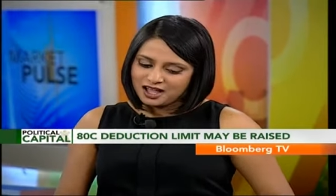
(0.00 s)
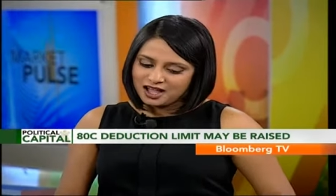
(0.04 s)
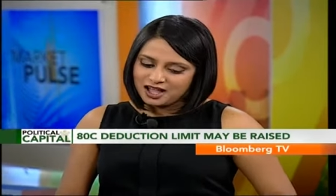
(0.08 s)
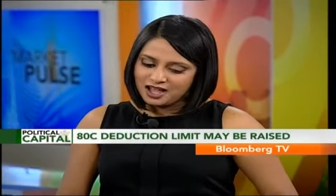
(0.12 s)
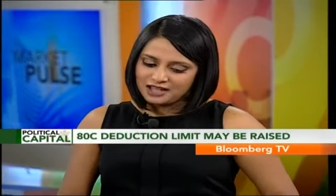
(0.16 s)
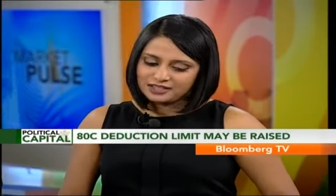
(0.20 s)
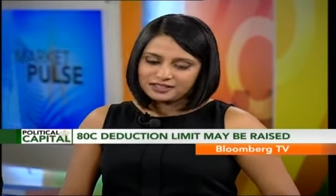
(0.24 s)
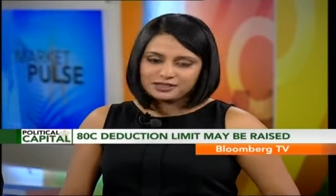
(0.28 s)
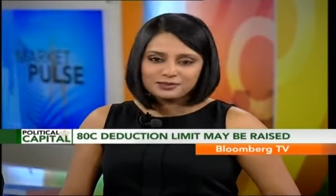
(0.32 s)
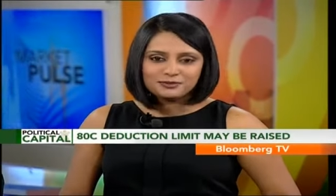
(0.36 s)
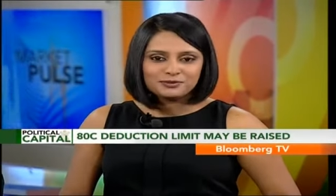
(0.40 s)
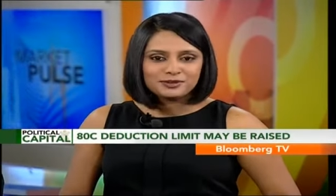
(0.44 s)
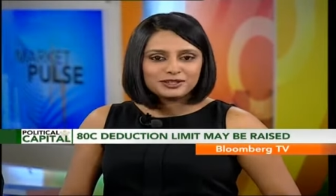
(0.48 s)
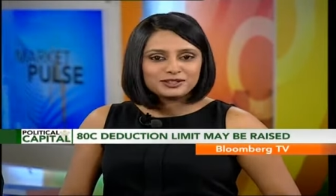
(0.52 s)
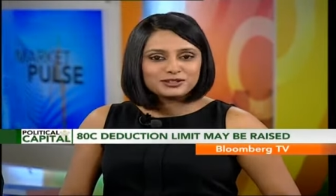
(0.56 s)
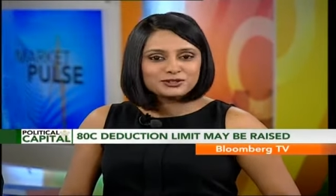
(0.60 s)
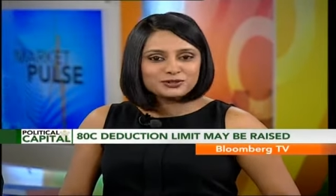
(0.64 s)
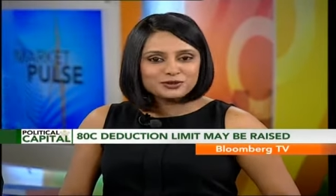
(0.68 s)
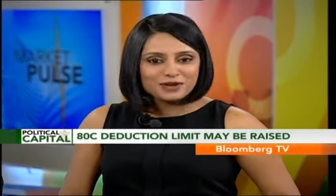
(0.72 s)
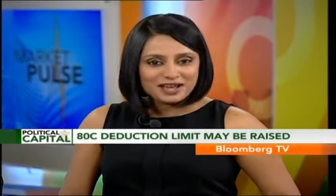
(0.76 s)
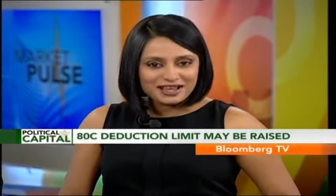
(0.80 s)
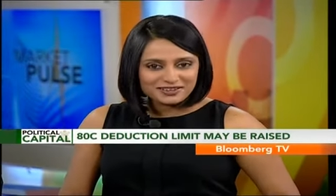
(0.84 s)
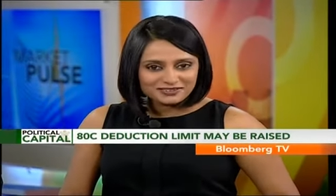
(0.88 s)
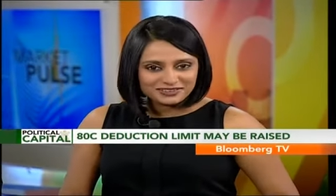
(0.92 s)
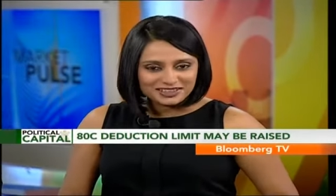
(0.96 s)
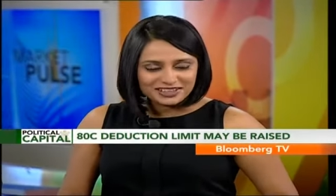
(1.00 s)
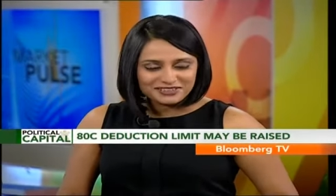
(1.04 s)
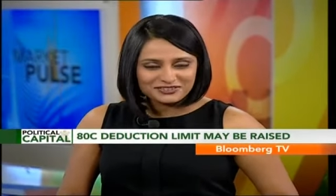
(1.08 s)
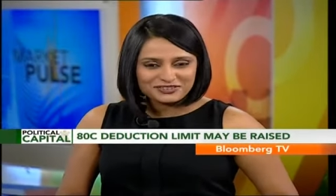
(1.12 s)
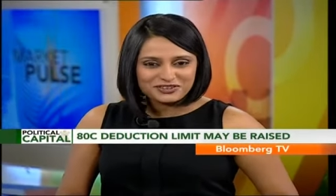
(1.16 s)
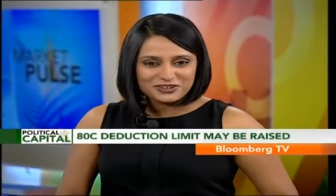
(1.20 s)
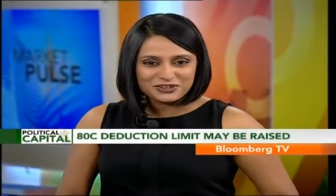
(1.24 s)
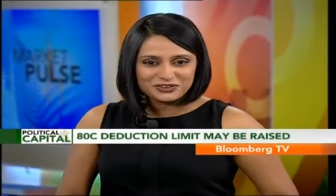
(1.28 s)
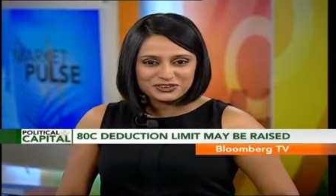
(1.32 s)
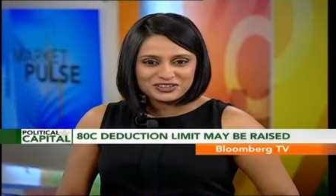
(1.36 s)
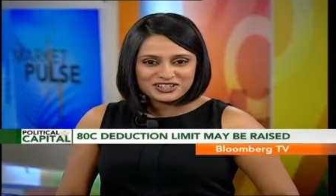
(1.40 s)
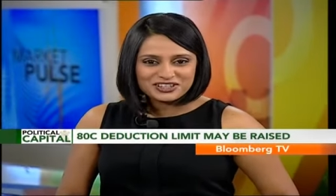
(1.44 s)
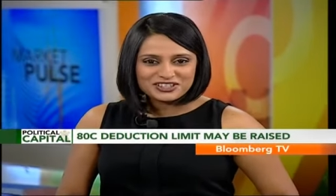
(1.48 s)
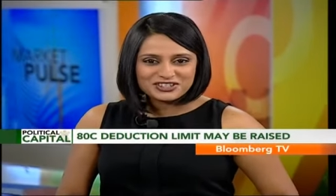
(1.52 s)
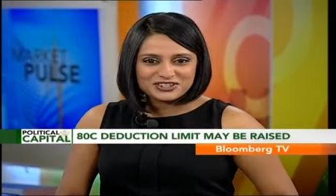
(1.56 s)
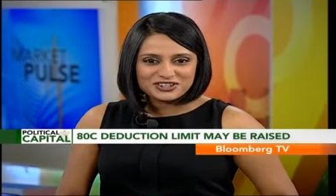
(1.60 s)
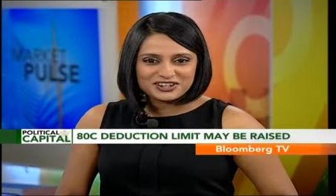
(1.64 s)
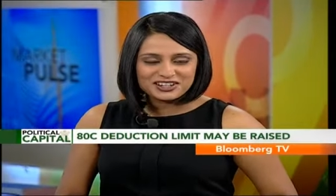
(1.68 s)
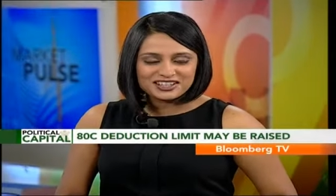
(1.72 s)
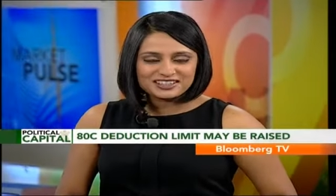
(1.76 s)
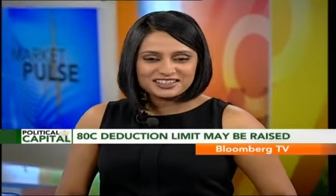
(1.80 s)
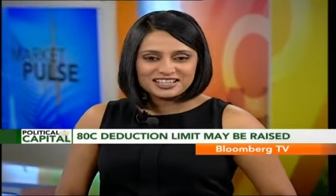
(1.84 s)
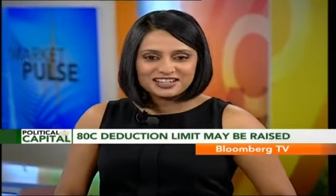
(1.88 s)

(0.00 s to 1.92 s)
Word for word: I think we do have Tanvi on this story.